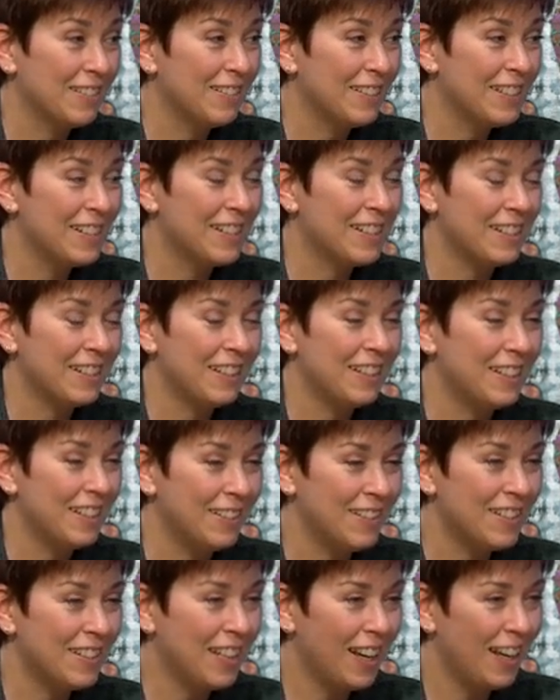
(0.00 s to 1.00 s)
which
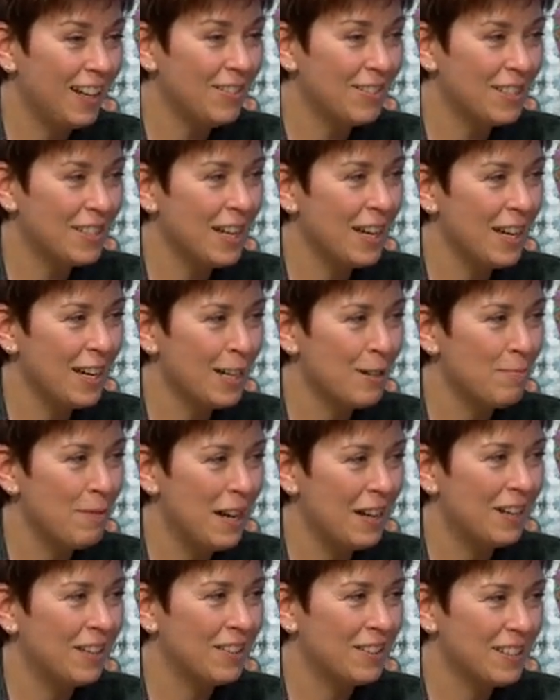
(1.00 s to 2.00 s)
is kind of sad
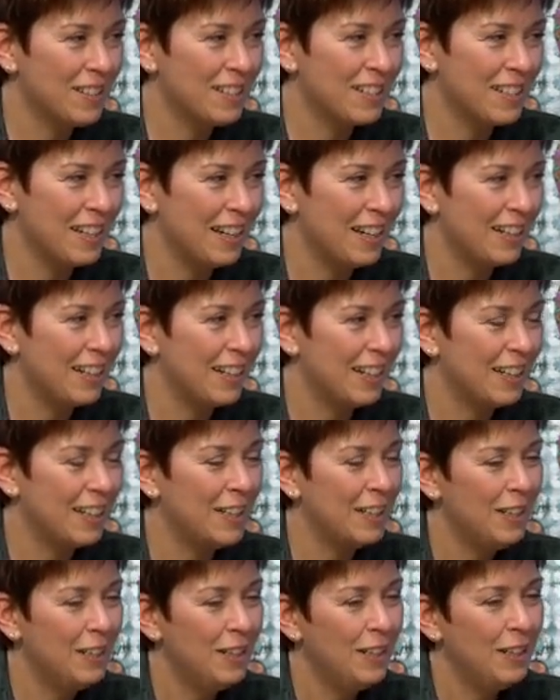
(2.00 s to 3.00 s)
about our society.